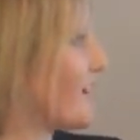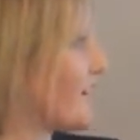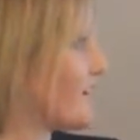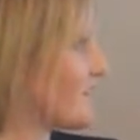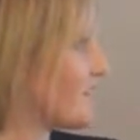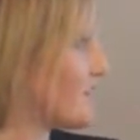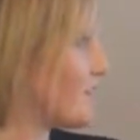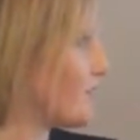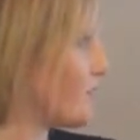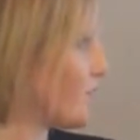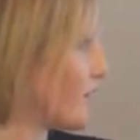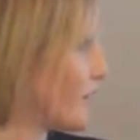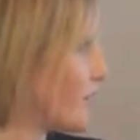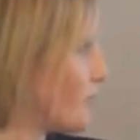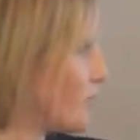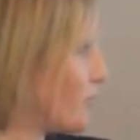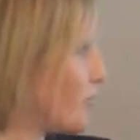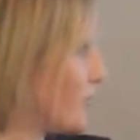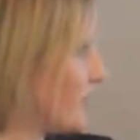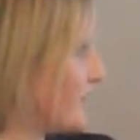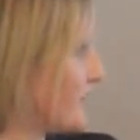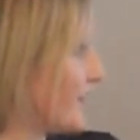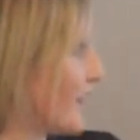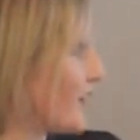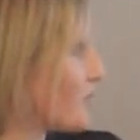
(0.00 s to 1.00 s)
asset, if I could
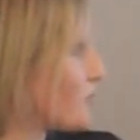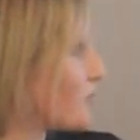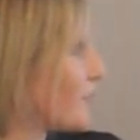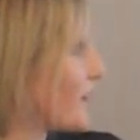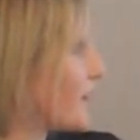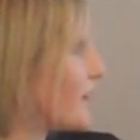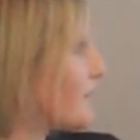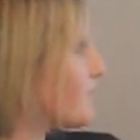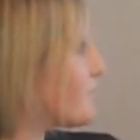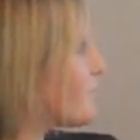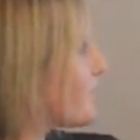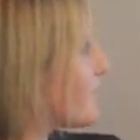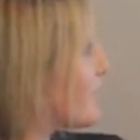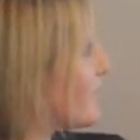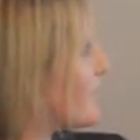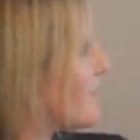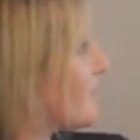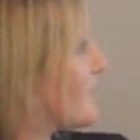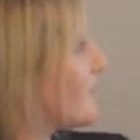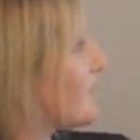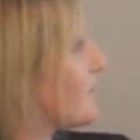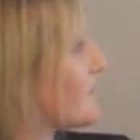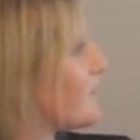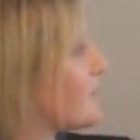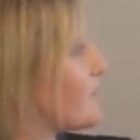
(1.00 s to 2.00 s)
put it that way.
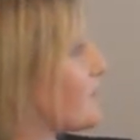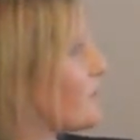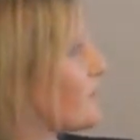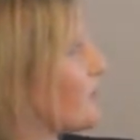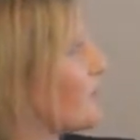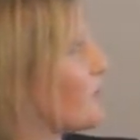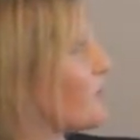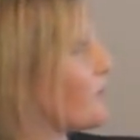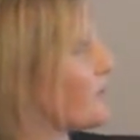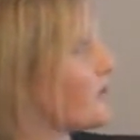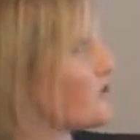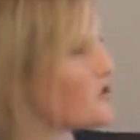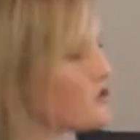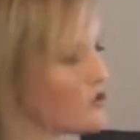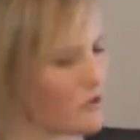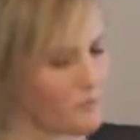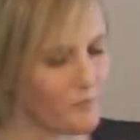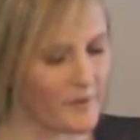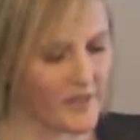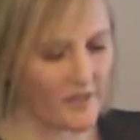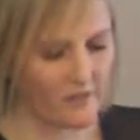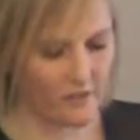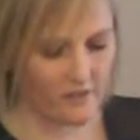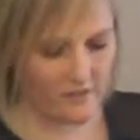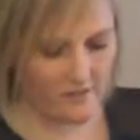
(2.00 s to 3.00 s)
So we should
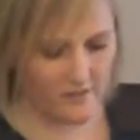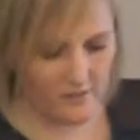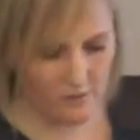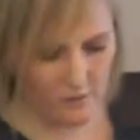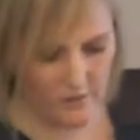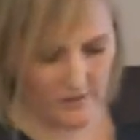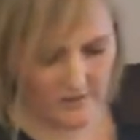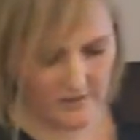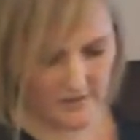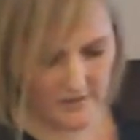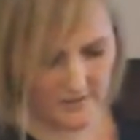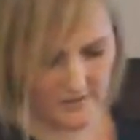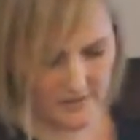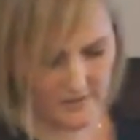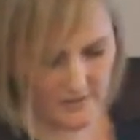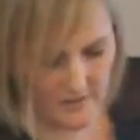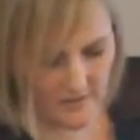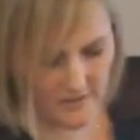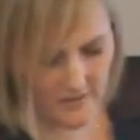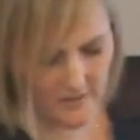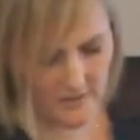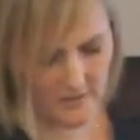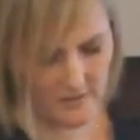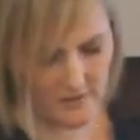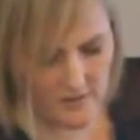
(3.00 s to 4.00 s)
be considering these
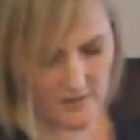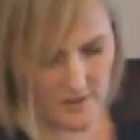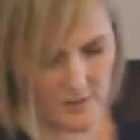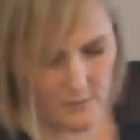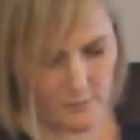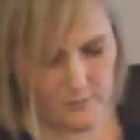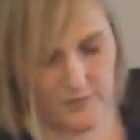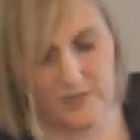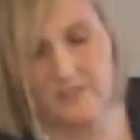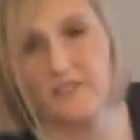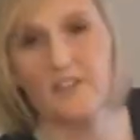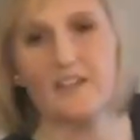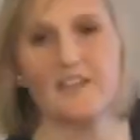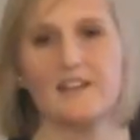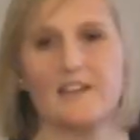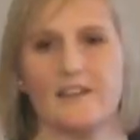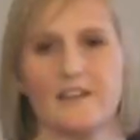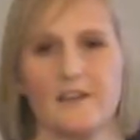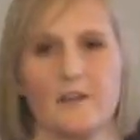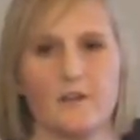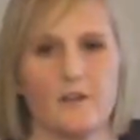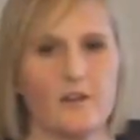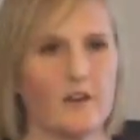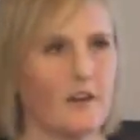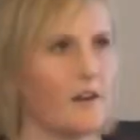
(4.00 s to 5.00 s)
things,
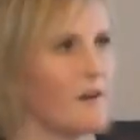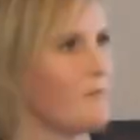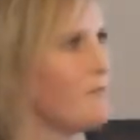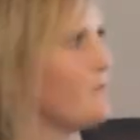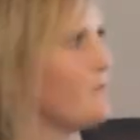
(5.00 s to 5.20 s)
particularly